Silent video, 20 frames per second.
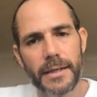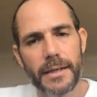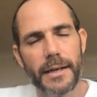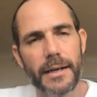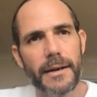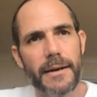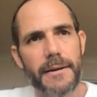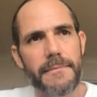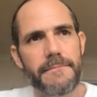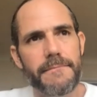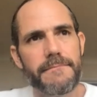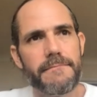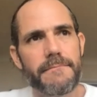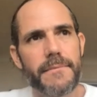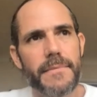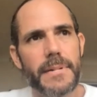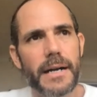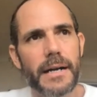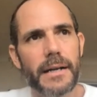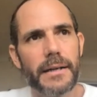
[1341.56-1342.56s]

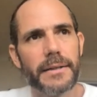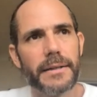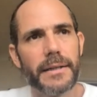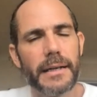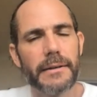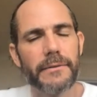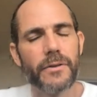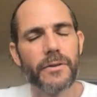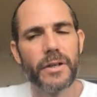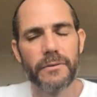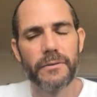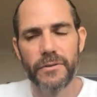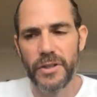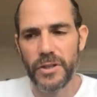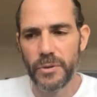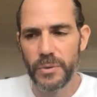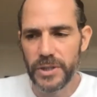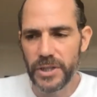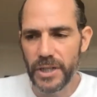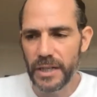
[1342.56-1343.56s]
And I've got a
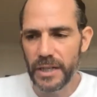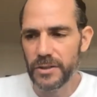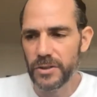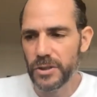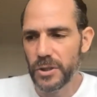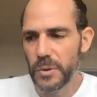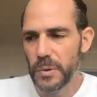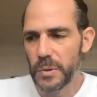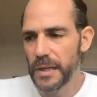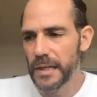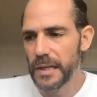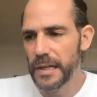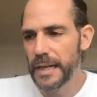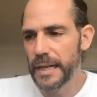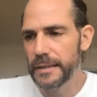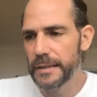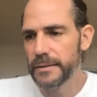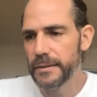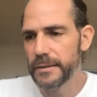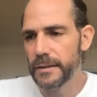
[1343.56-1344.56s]
video which I can show
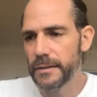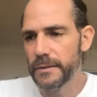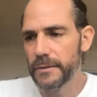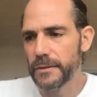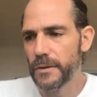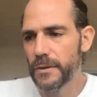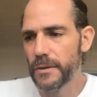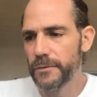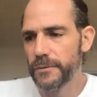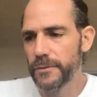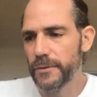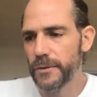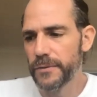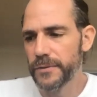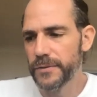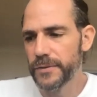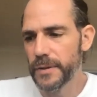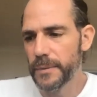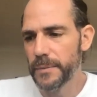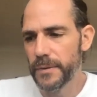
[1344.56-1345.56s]
later of
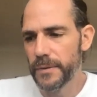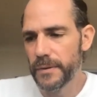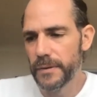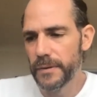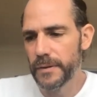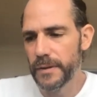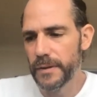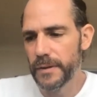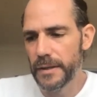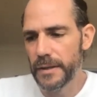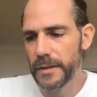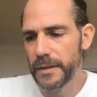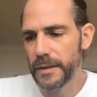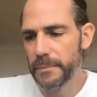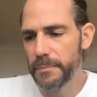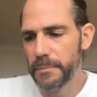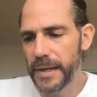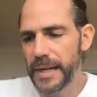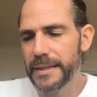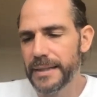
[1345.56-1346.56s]
some of the
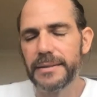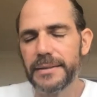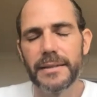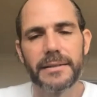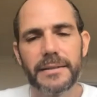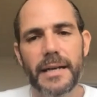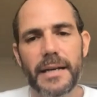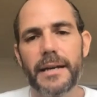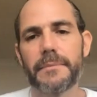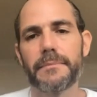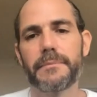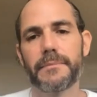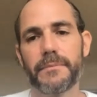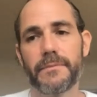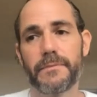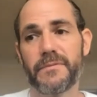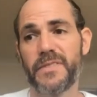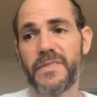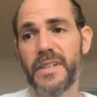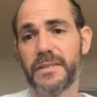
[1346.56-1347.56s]
places I
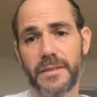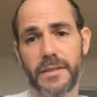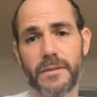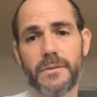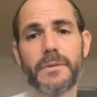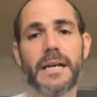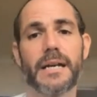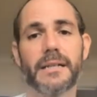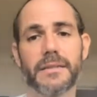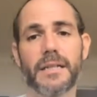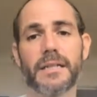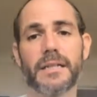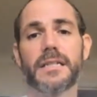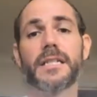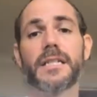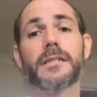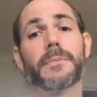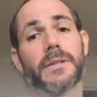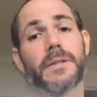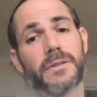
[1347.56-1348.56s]
visit as I
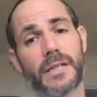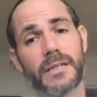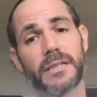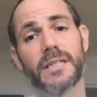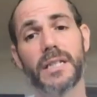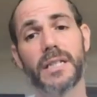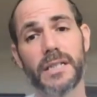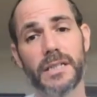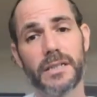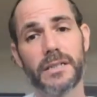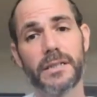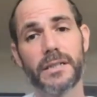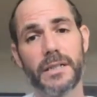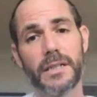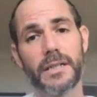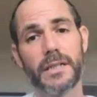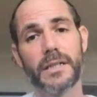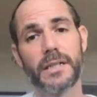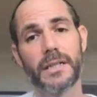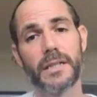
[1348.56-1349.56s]
teach, because I teach
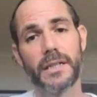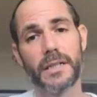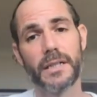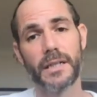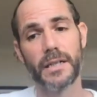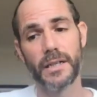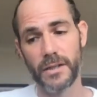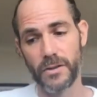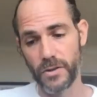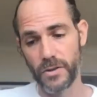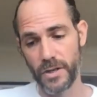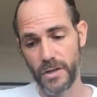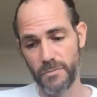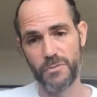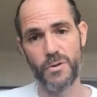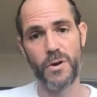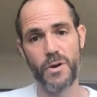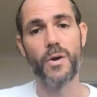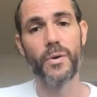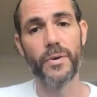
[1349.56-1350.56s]
on a
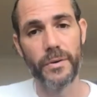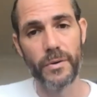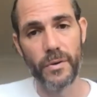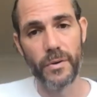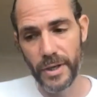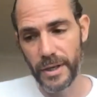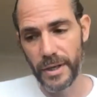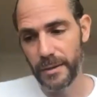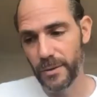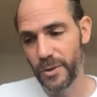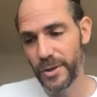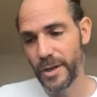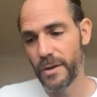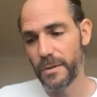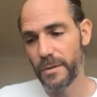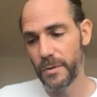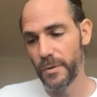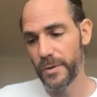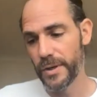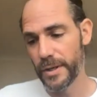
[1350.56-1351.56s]
road, on
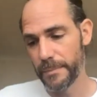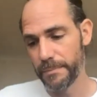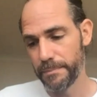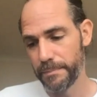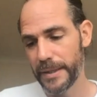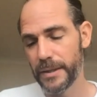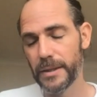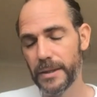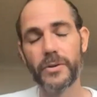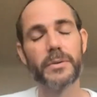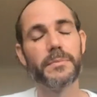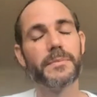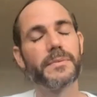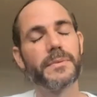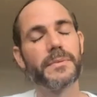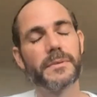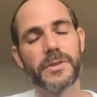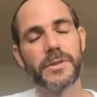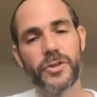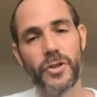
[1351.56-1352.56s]
a
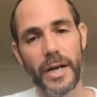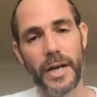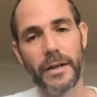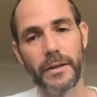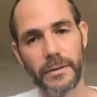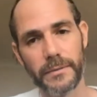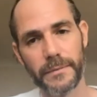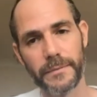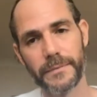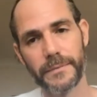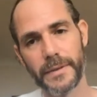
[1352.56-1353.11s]
pilgrim's trail,